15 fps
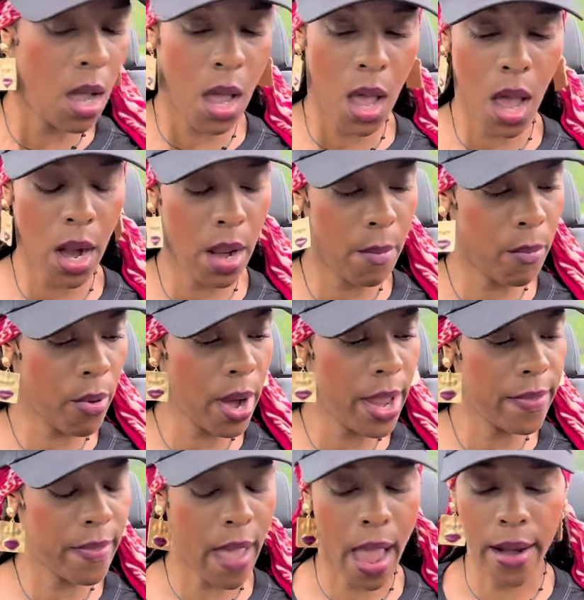I didn't
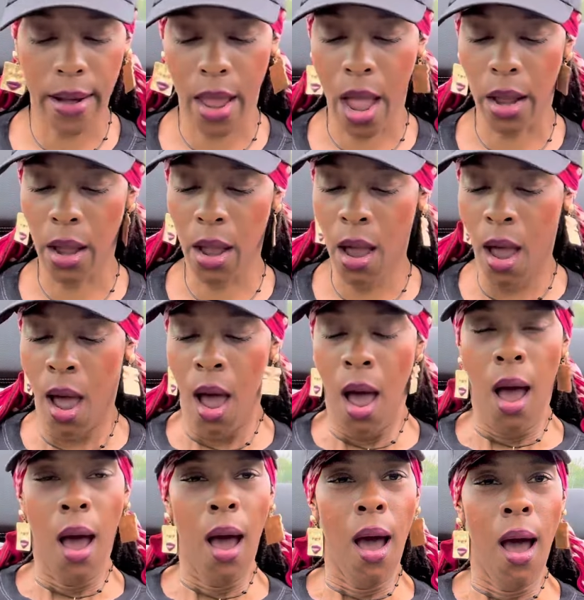bring that deck.
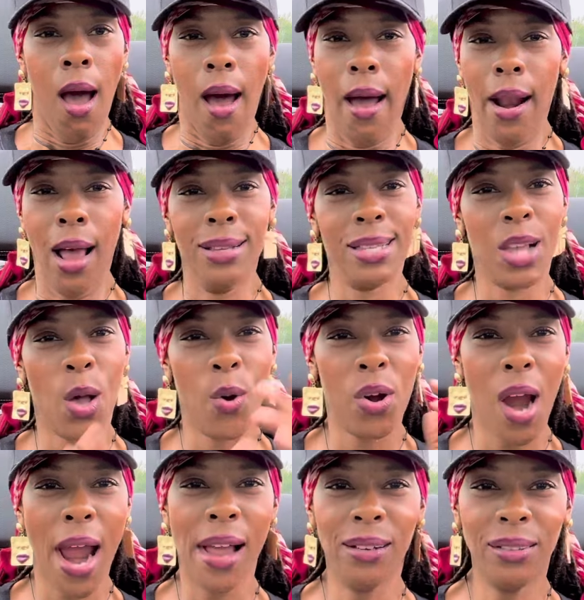That's so
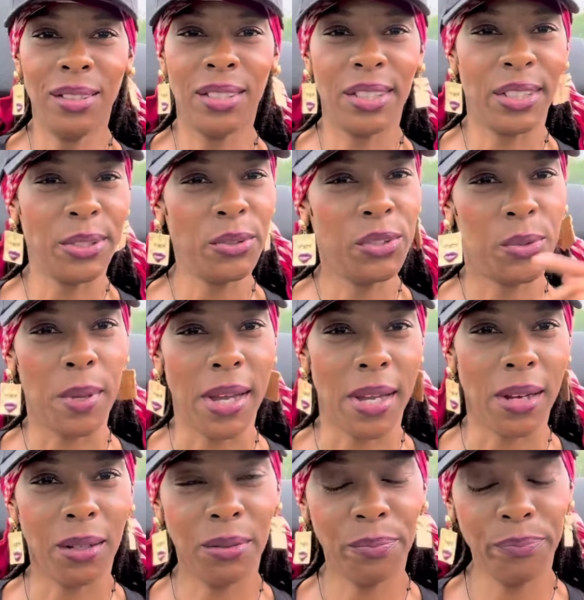crazy. Oh, excuse me.
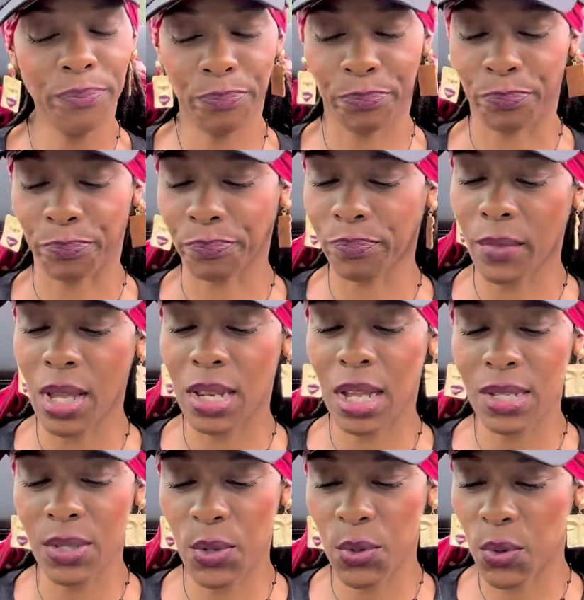
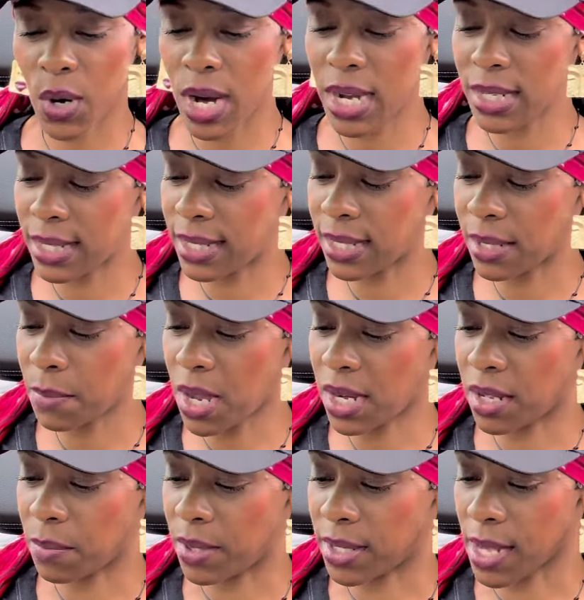That's so crazy. Somebody
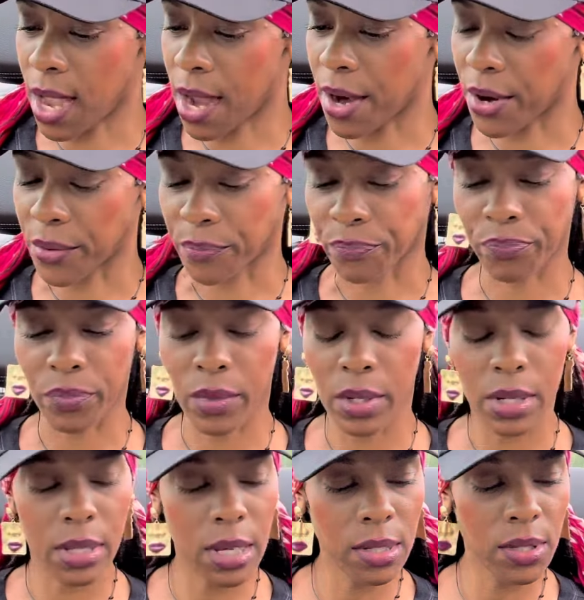could be tired.
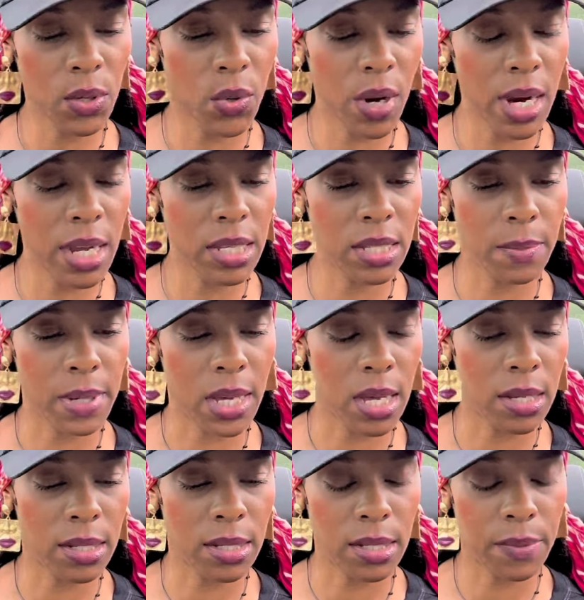That's so crazy
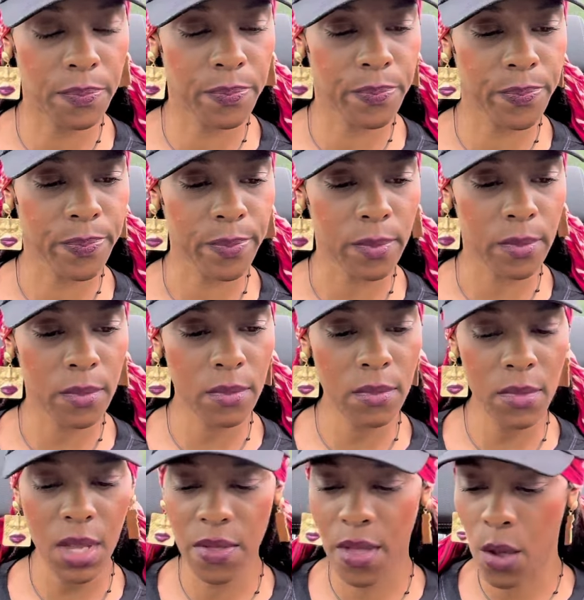because
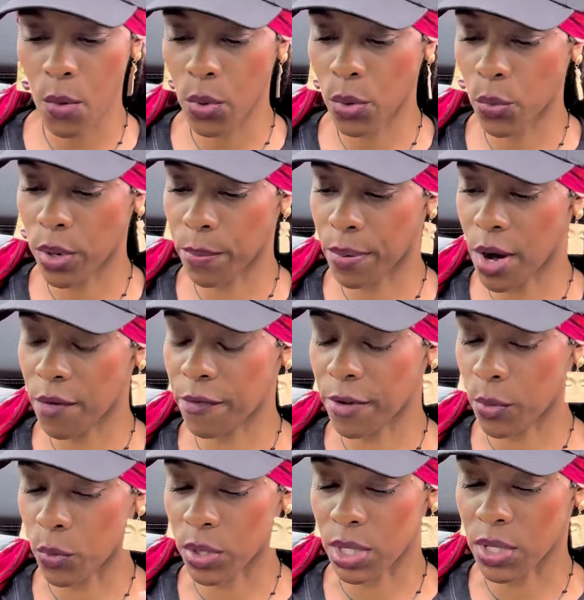that would have went
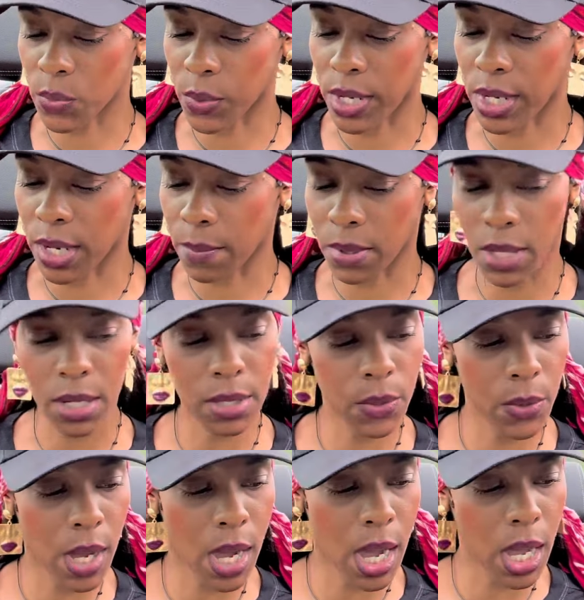perfect with this reading, but that's
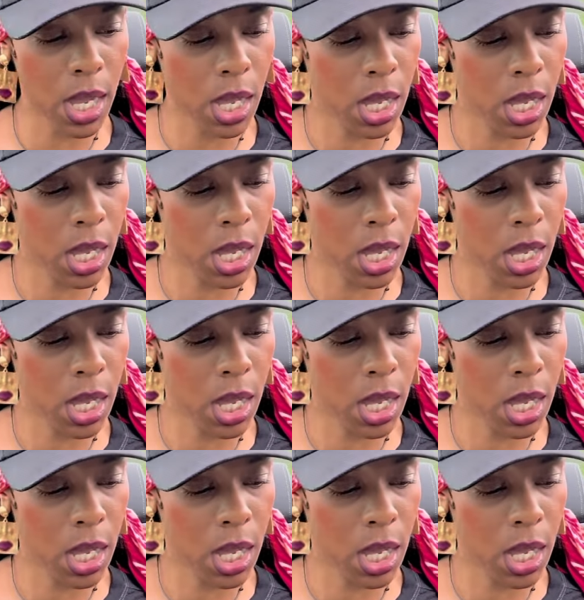okay.